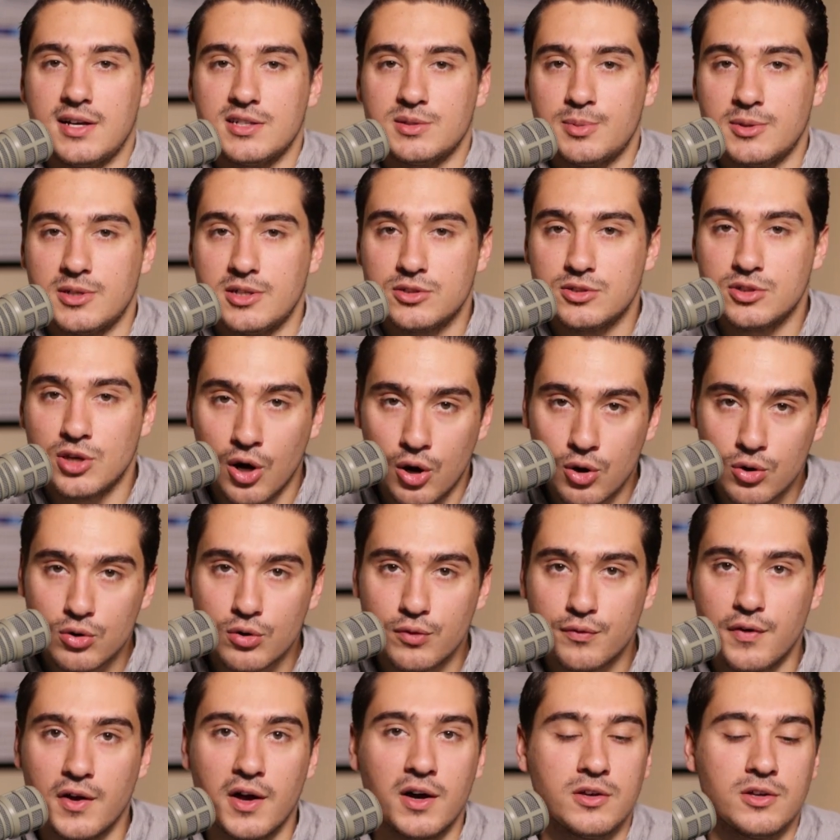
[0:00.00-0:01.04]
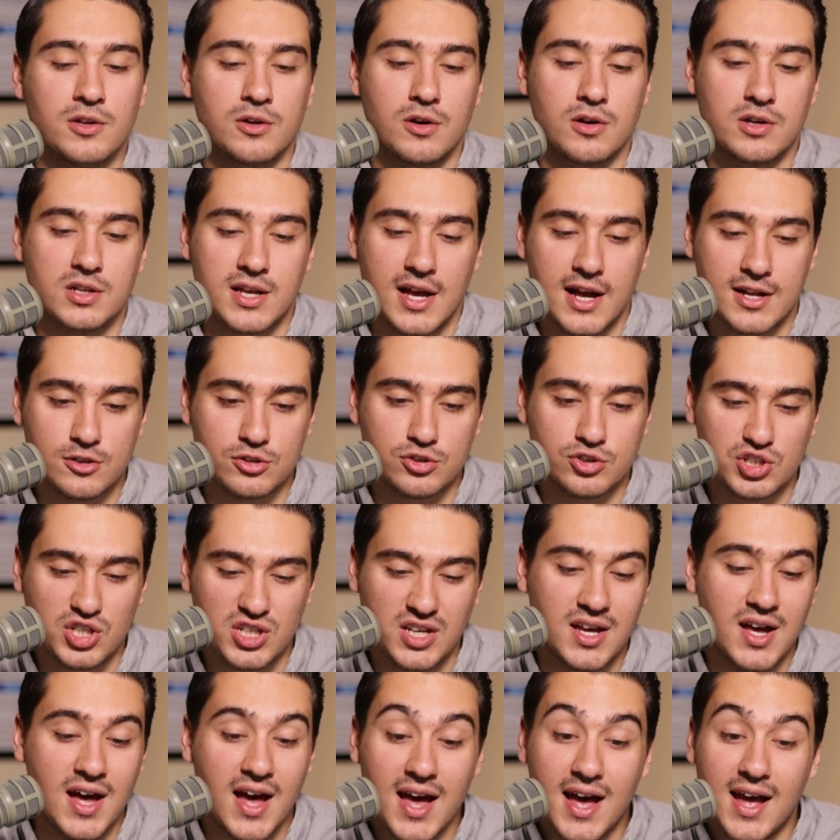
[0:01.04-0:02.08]
has been a total failure on
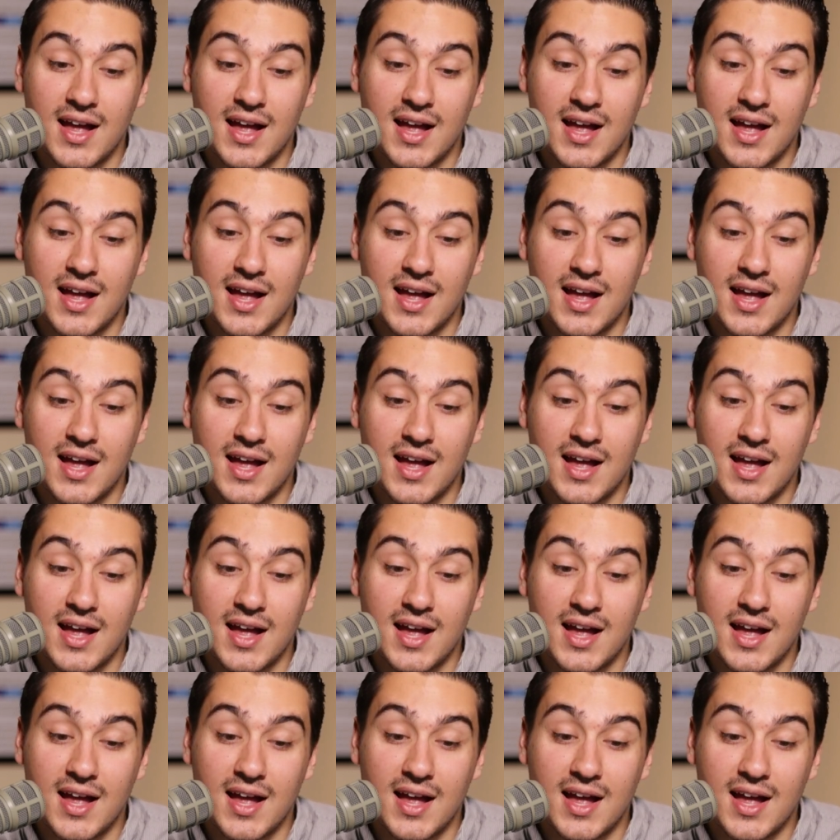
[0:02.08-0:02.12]
energy,